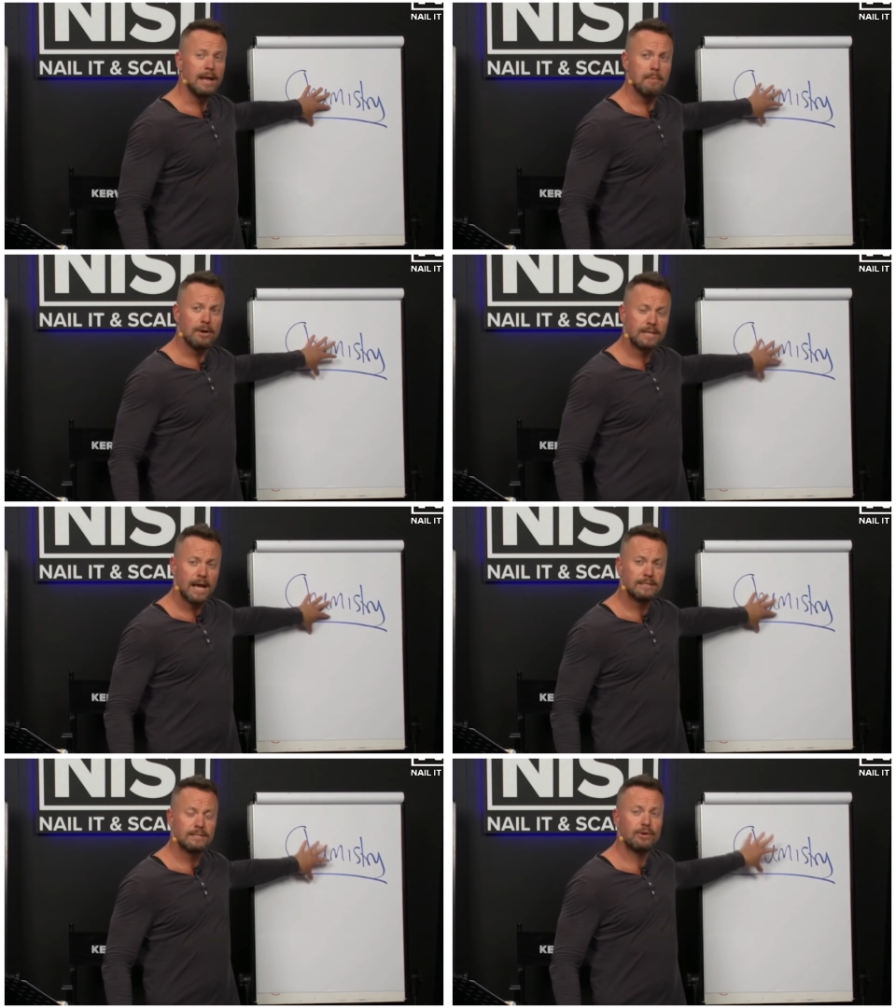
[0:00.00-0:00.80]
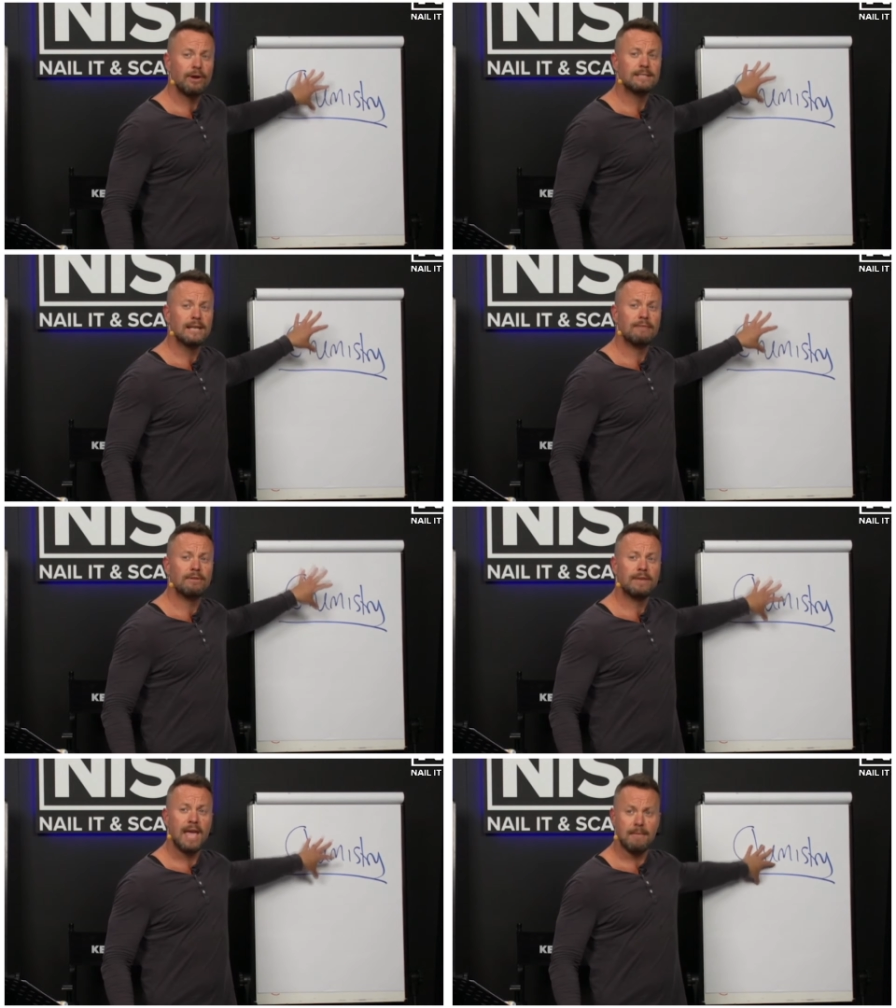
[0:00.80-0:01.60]
in most cases creates a level
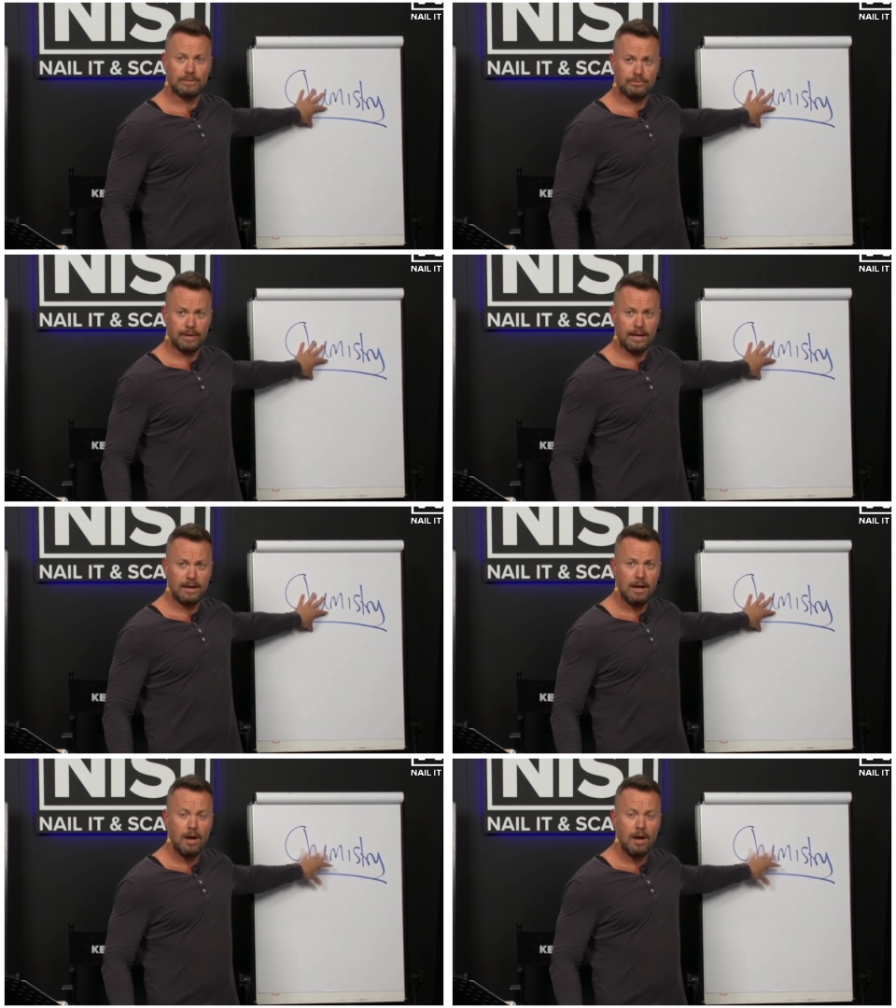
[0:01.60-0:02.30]
of chemistry,